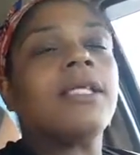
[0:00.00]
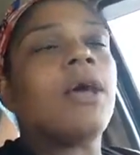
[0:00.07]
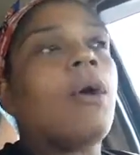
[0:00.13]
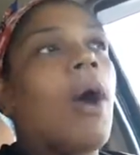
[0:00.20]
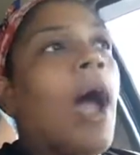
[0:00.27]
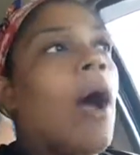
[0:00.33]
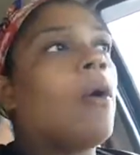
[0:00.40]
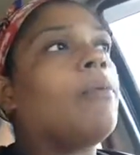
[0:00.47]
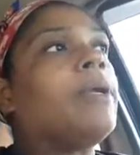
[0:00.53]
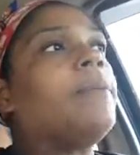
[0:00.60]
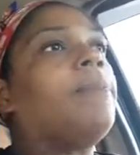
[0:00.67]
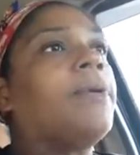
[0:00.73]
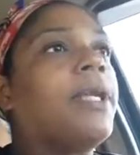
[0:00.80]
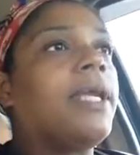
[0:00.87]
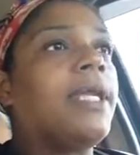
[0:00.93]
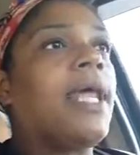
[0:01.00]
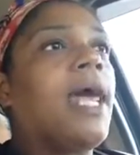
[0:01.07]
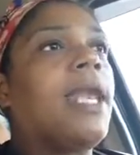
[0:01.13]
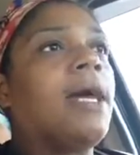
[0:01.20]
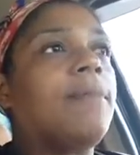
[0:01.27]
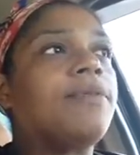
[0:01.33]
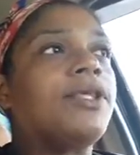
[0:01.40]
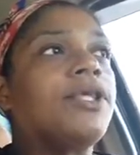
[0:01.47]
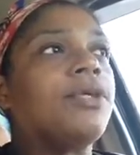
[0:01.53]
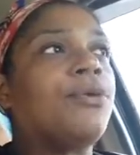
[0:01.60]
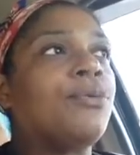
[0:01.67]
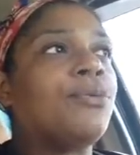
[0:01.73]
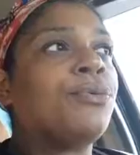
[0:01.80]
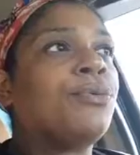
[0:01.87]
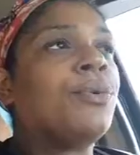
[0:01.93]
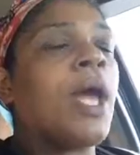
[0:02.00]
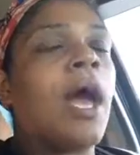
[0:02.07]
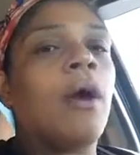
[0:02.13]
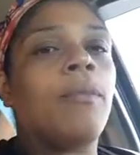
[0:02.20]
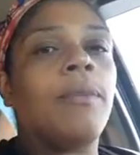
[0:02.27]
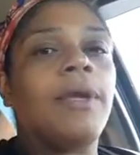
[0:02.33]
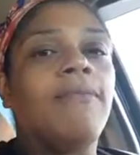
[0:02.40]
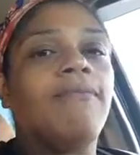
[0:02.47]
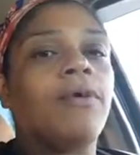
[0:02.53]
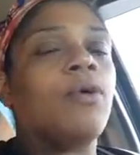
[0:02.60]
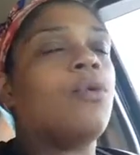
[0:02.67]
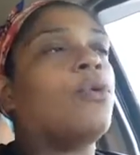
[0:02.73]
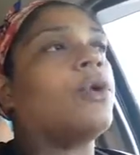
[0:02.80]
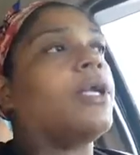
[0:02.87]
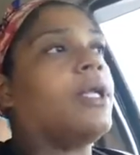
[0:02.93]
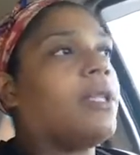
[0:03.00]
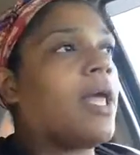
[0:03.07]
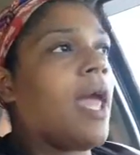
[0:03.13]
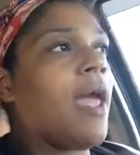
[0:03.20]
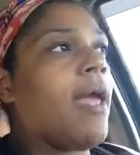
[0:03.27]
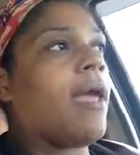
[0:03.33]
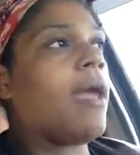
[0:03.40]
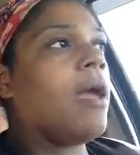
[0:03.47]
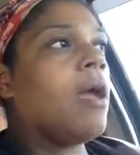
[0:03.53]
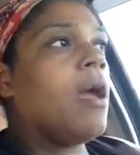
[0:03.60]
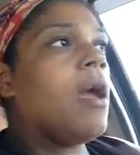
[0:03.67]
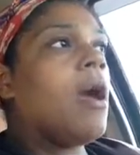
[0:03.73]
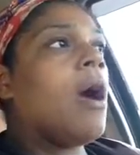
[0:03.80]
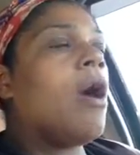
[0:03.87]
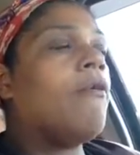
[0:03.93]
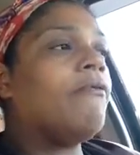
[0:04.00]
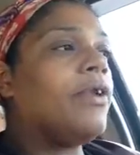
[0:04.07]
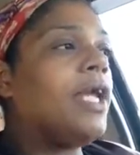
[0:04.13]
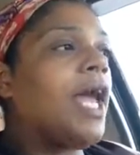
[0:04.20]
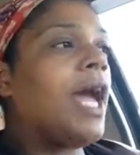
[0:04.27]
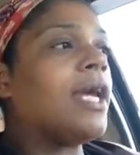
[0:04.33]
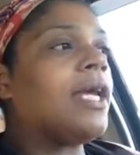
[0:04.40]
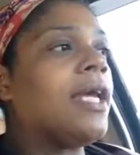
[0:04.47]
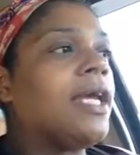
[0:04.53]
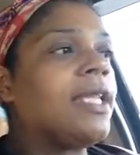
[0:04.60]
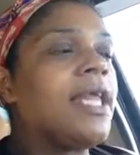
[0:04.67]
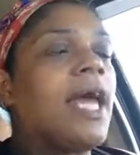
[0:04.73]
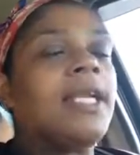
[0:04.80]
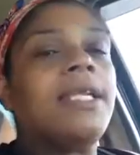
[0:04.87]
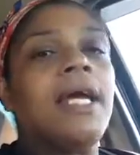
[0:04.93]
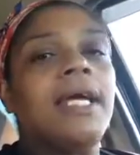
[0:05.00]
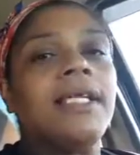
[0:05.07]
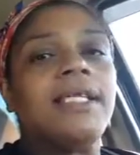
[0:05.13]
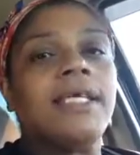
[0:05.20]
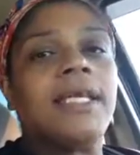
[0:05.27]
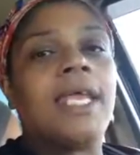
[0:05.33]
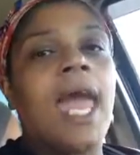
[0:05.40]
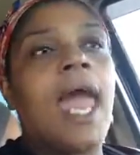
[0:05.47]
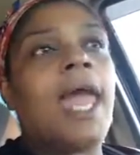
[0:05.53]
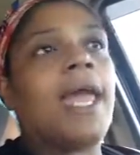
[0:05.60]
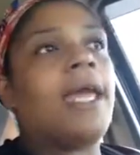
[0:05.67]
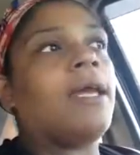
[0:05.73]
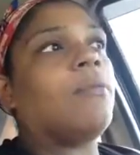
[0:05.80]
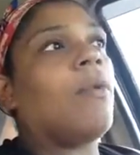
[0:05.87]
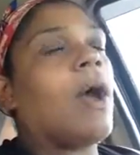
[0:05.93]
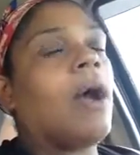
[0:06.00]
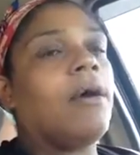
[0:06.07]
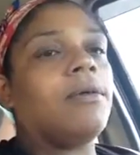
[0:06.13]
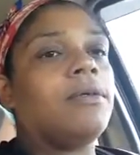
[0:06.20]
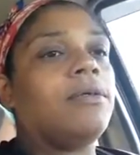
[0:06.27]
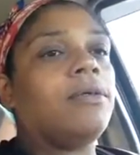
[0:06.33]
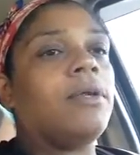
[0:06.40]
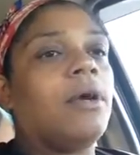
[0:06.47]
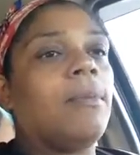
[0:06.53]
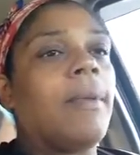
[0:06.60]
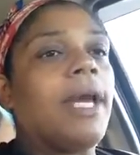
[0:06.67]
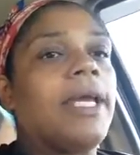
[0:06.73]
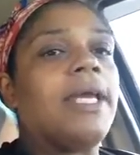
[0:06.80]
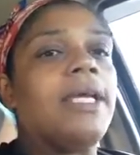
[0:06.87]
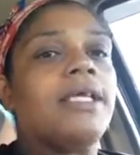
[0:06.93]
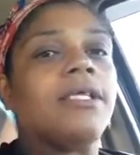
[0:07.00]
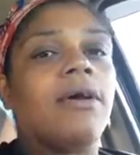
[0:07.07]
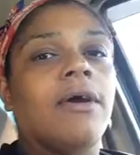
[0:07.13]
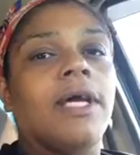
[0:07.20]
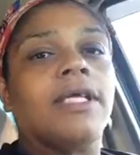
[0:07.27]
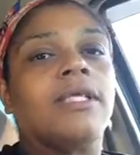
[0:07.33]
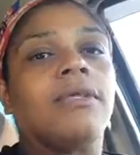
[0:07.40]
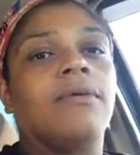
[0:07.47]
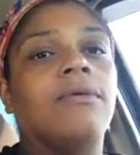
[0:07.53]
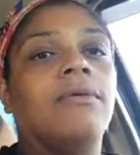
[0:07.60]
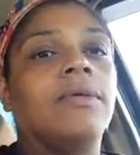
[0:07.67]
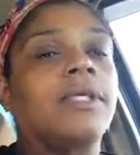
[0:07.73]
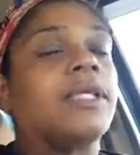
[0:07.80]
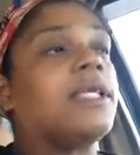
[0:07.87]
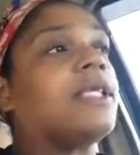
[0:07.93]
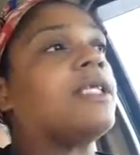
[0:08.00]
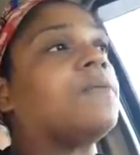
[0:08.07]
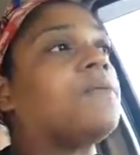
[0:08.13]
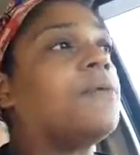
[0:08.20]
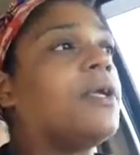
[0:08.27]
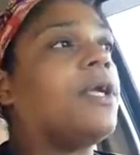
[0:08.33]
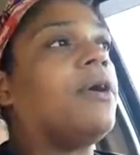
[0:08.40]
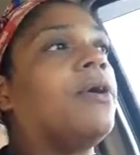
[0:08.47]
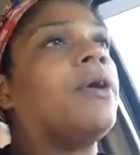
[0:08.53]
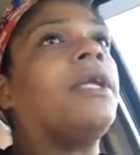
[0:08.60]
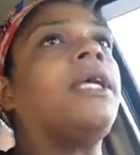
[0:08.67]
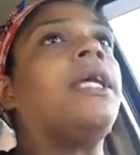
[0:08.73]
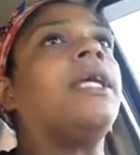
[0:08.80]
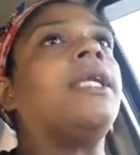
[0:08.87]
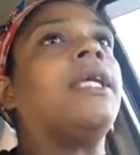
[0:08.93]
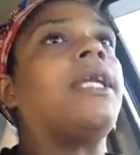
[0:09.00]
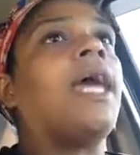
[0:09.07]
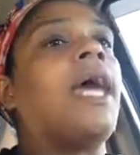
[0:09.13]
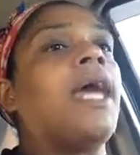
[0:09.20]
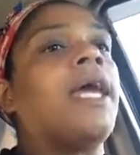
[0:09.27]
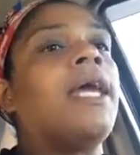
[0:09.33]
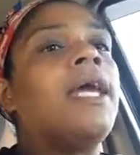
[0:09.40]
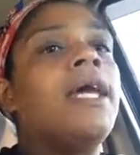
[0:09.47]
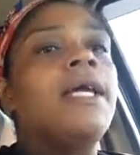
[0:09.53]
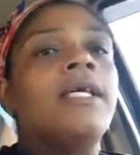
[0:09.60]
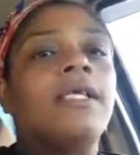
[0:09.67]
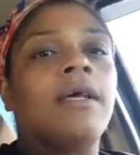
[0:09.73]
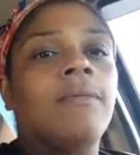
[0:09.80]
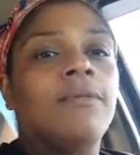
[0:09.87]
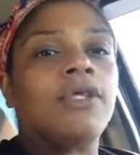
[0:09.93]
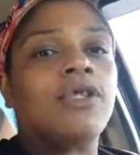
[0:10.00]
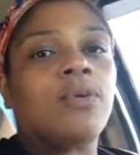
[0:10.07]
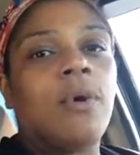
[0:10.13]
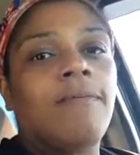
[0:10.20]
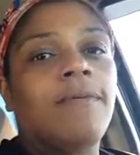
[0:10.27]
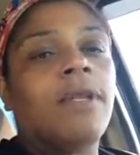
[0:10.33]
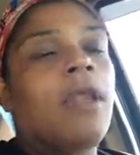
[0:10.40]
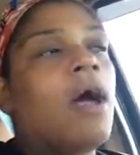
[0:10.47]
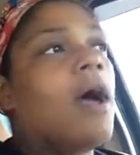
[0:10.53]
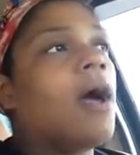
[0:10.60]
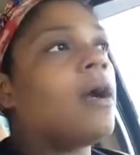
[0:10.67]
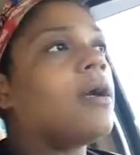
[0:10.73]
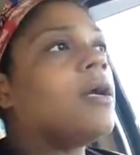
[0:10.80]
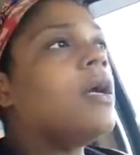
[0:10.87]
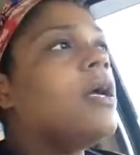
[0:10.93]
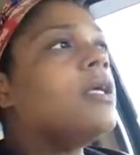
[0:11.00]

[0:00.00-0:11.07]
So I'll be putting that up soon. I'll be recording that. Hopefully I can get that done today while, my kids are at school, since it's pretty early in the day. It's almost 12 o'clock.